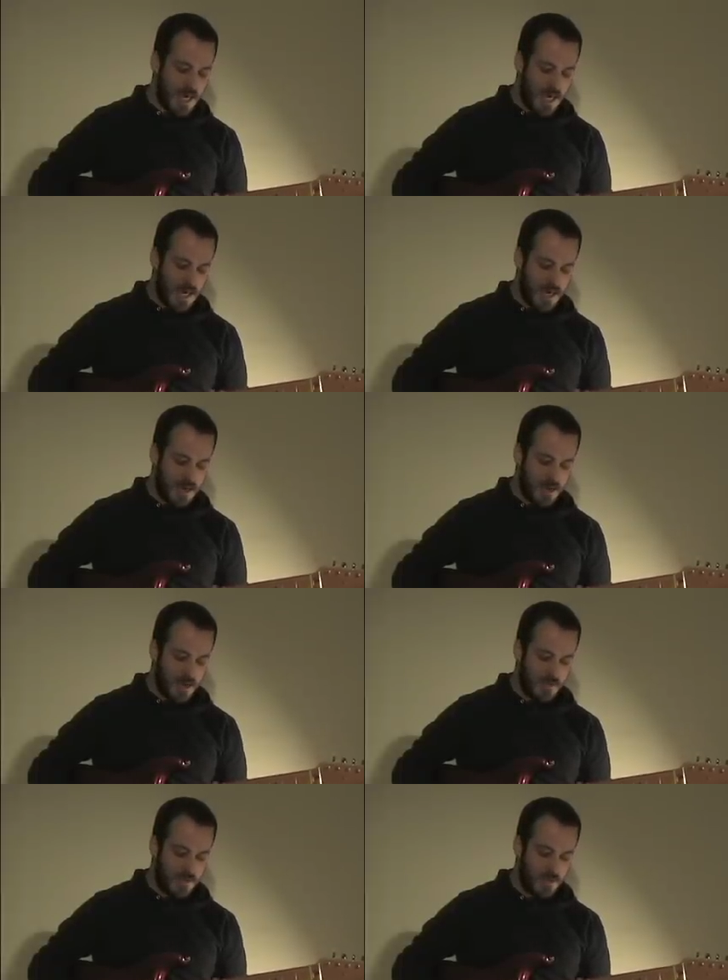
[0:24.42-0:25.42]
And
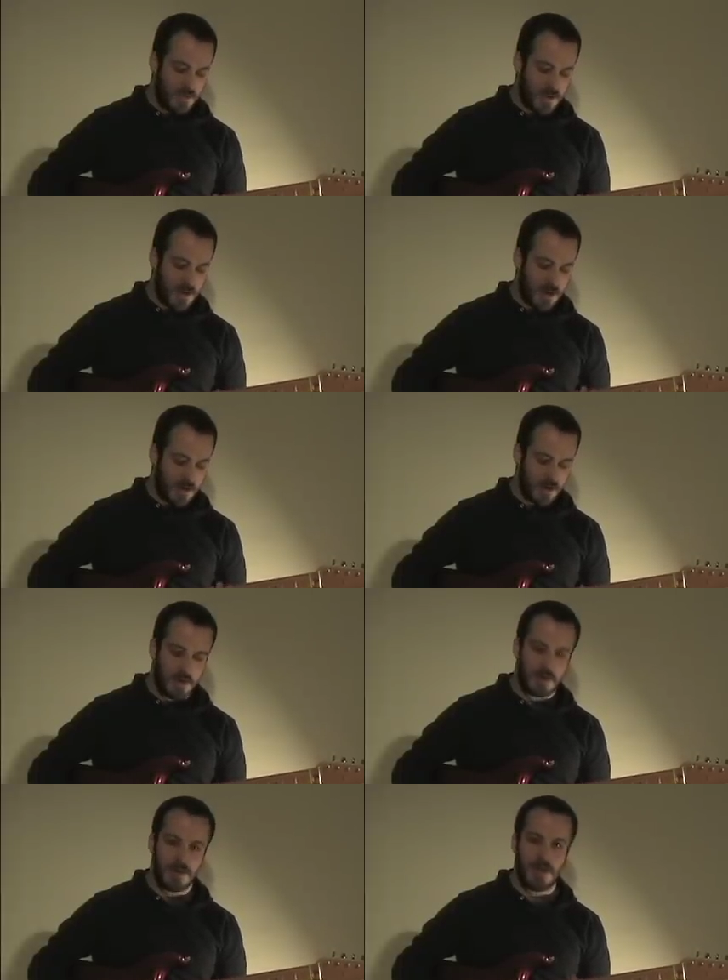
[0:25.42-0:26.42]
if you've already
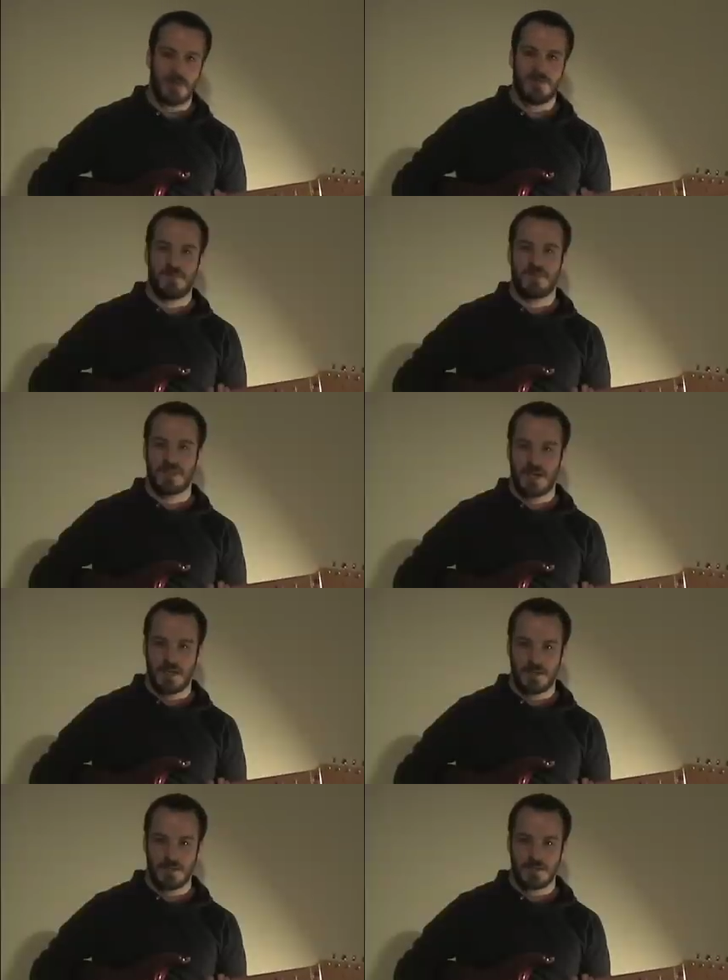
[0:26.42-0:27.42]
learned a lot of
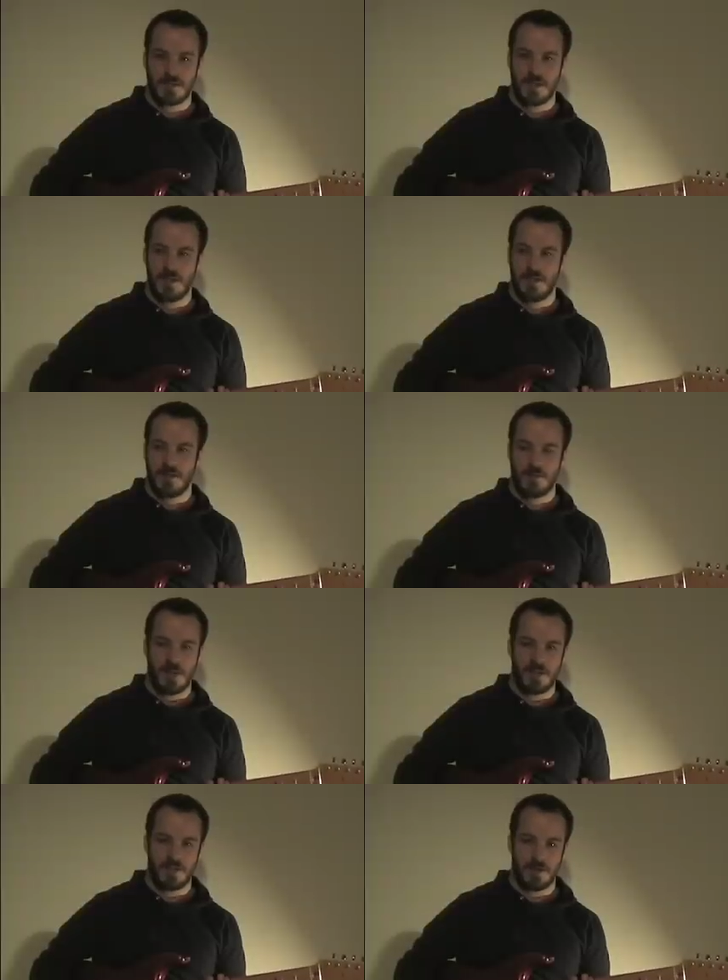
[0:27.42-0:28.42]
scales and
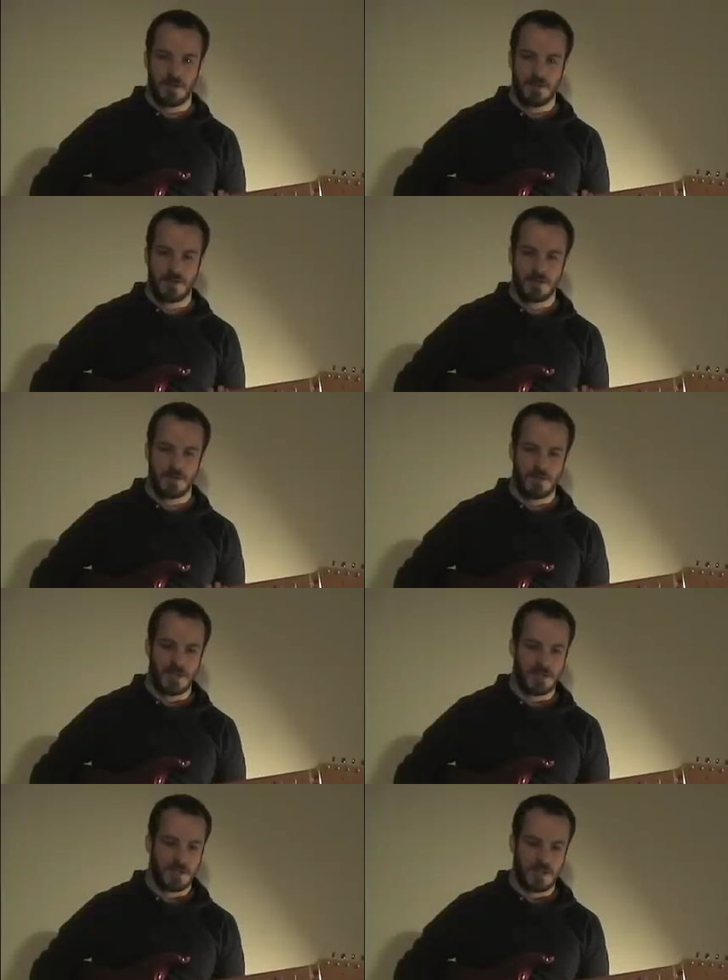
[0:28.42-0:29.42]
arpeggios,
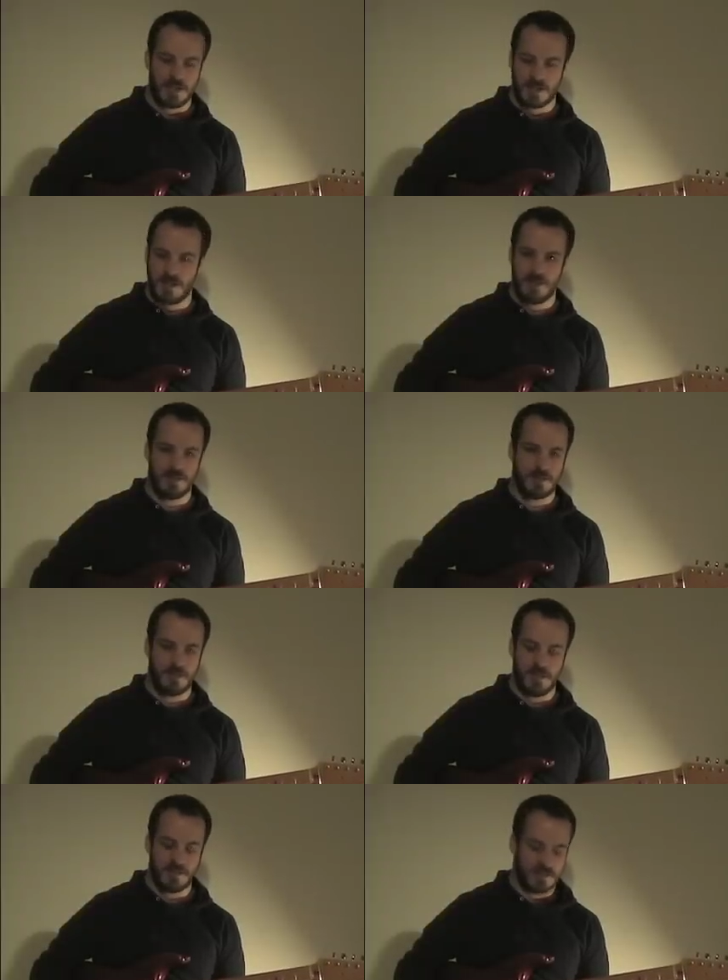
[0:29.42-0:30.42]
pentatonic scales and
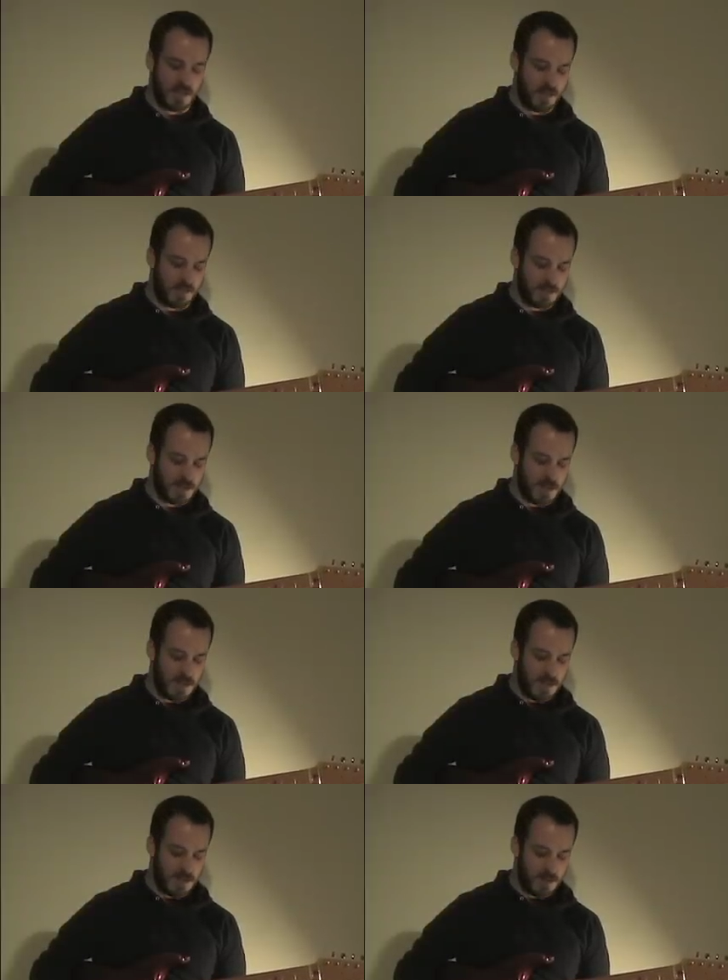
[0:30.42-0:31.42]
major scales
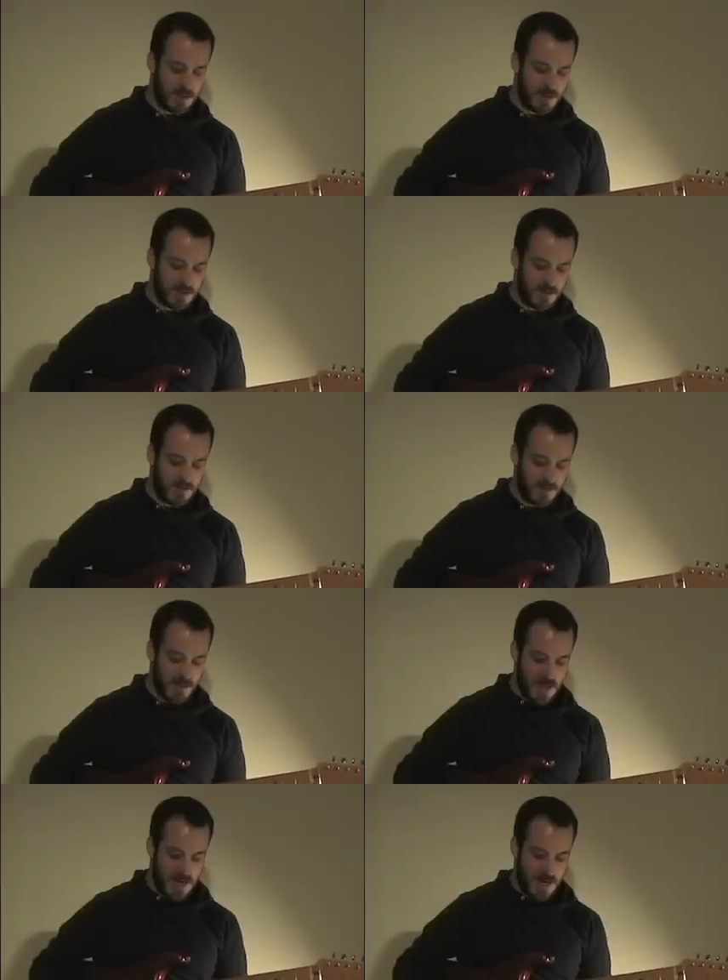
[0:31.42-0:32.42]
and all that stuff,
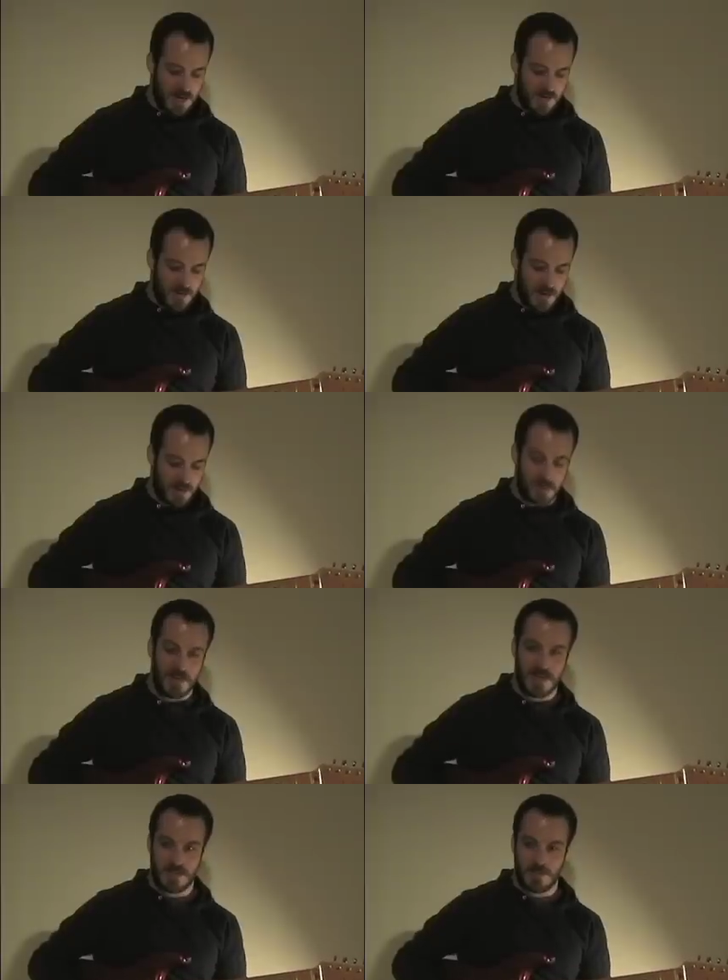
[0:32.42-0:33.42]
and you've been
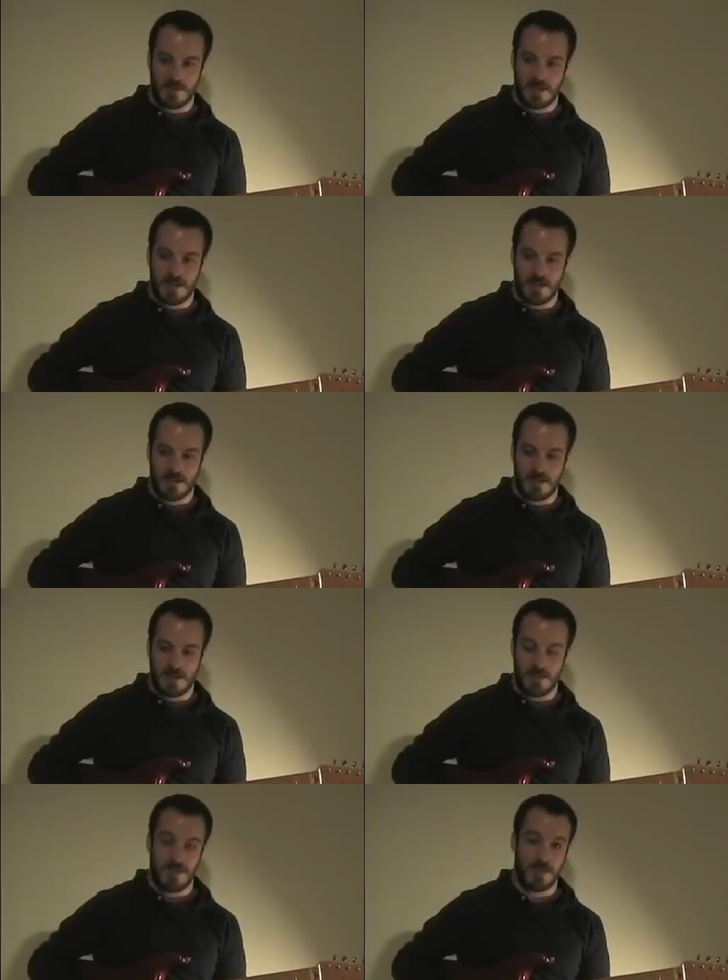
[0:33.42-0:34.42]
improvising with that
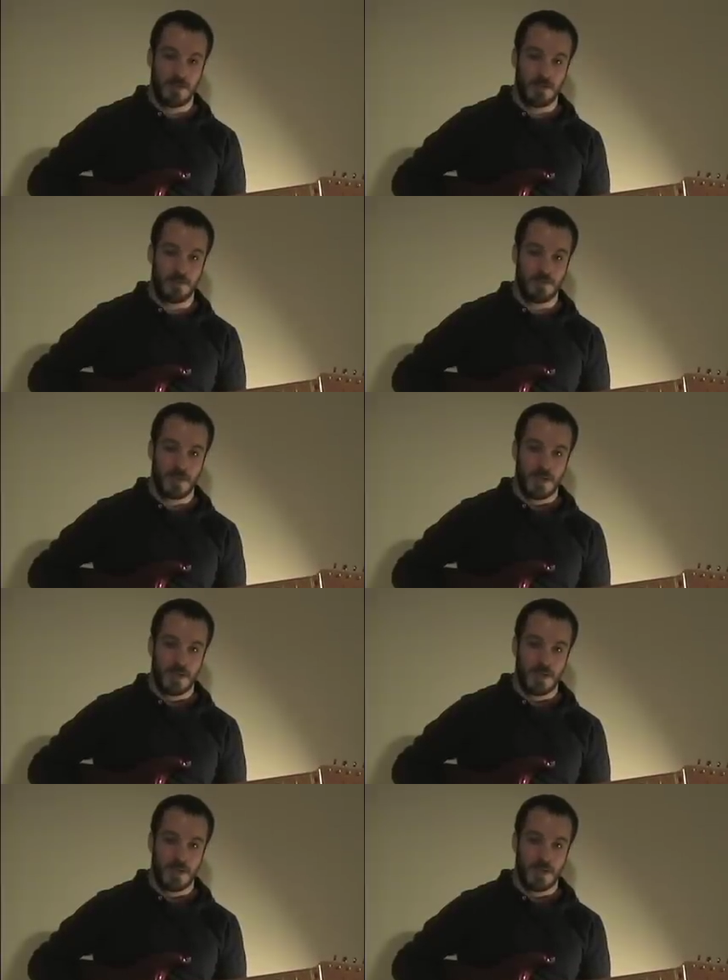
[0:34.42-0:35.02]
material,